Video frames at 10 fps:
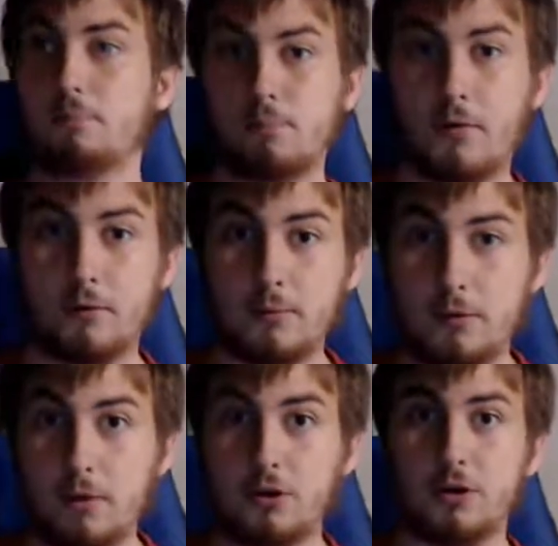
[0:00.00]

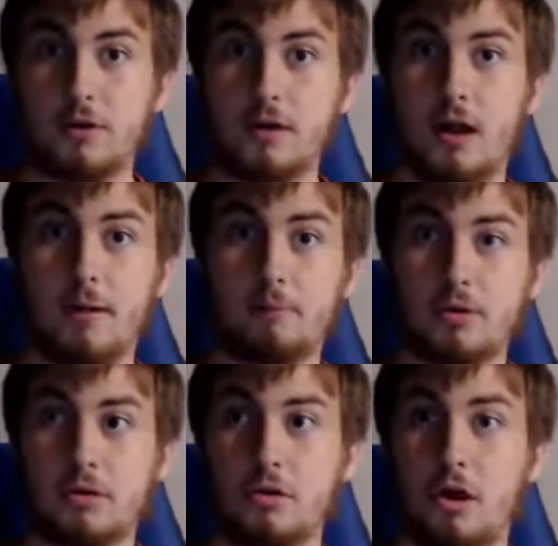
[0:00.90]
Preferably watch the
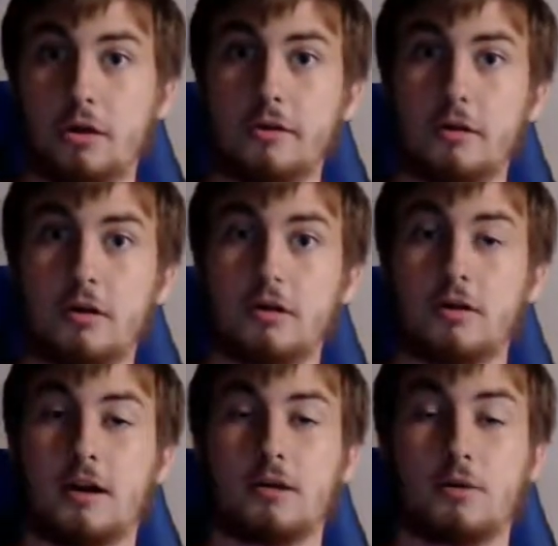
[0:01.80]
Bristol All-Star race so
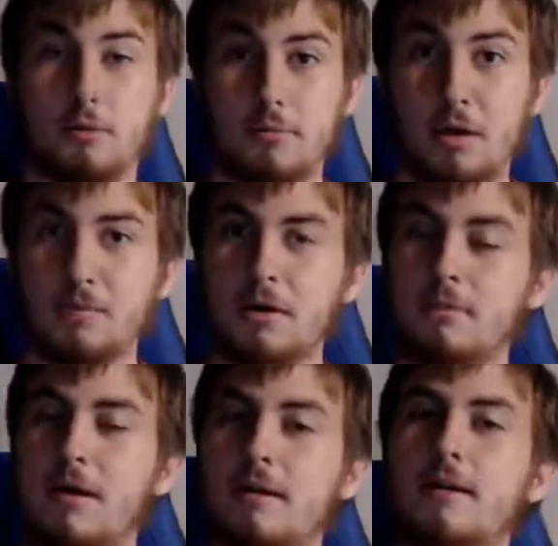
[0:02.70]
you guys know what I'm talking about
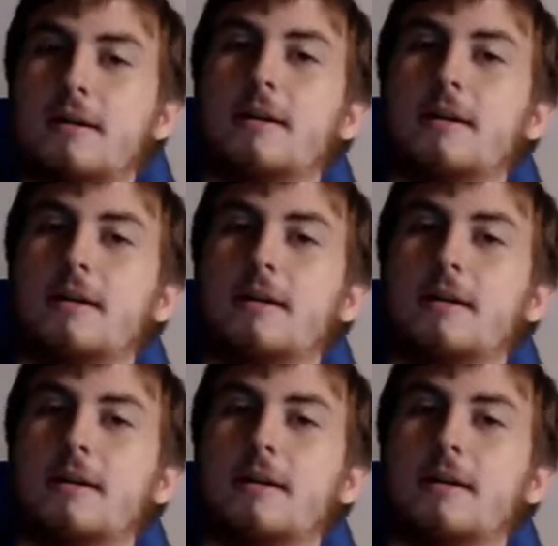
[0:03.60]
in my